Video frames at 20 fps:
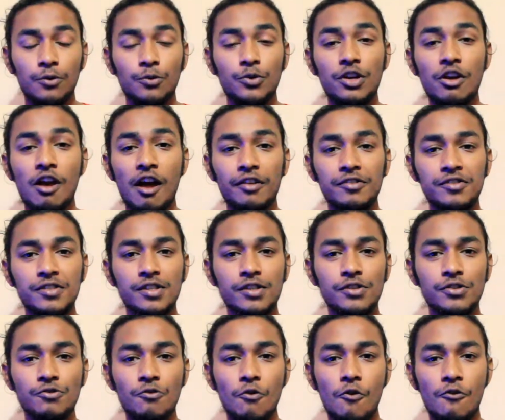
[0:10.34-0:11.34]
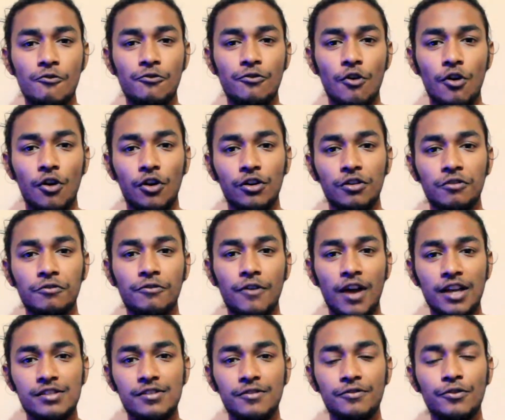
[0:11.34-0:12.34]
We are on the show for
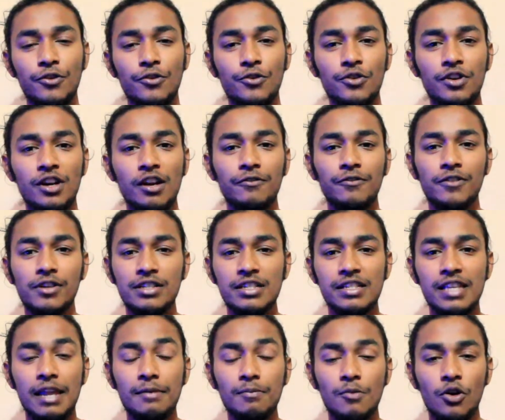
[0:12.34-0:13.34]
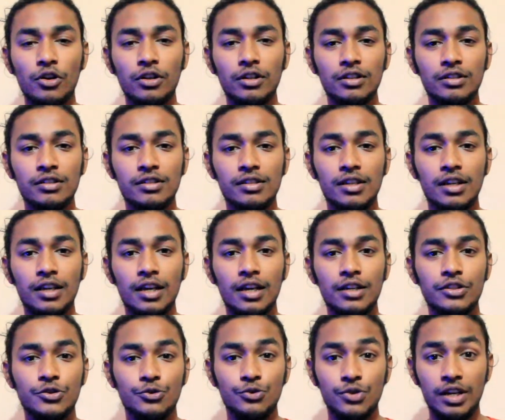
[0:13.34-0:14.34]
fashion photographers and models.
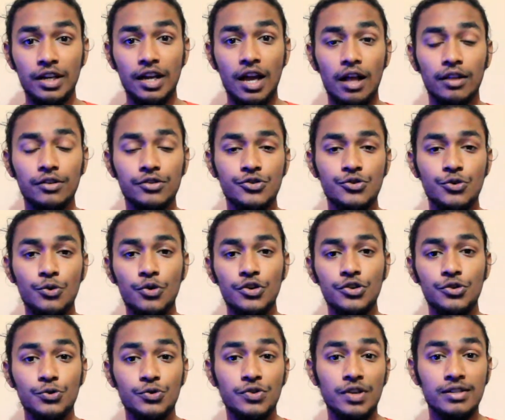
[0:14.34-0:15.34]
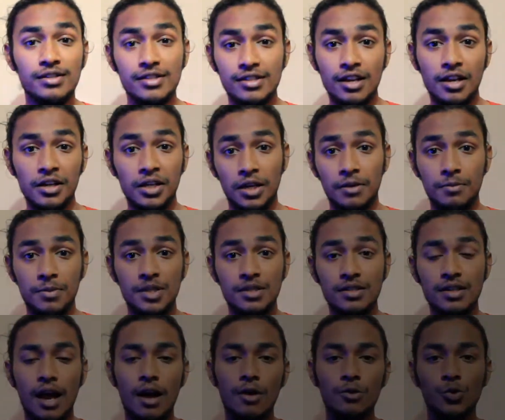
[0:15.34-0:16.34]
Today I'll show you Jessica
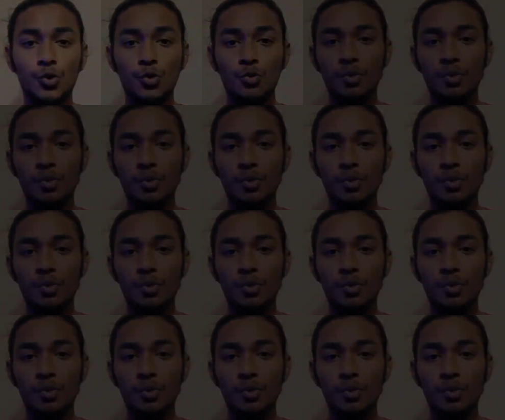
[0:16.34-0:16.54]
Keviise how to